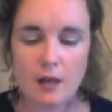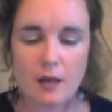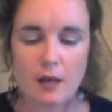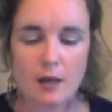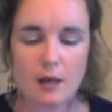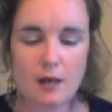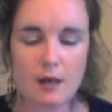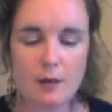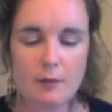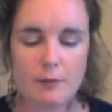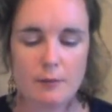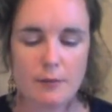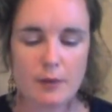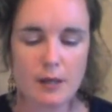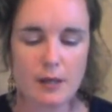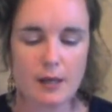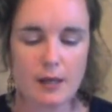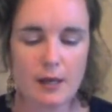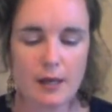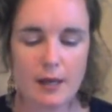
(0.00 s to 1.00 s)
And
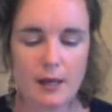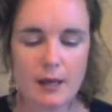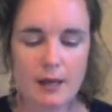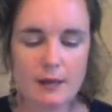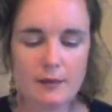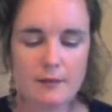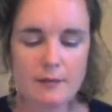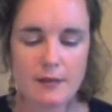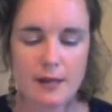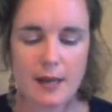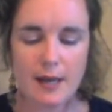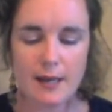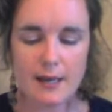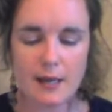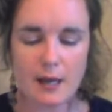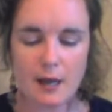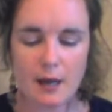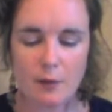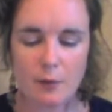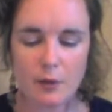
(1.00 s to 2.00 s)

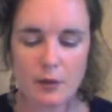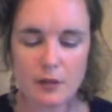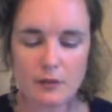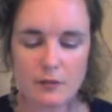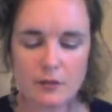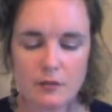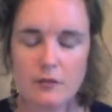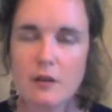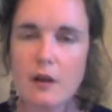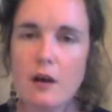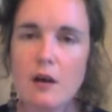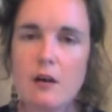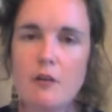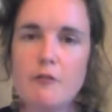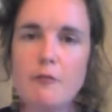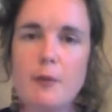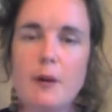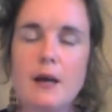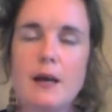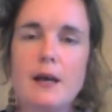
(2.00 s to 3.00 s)
today I wanted to start off
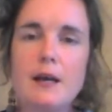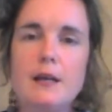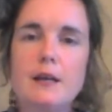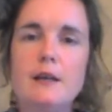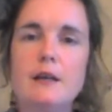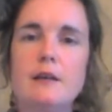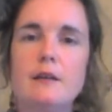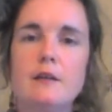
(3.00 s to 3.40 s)
by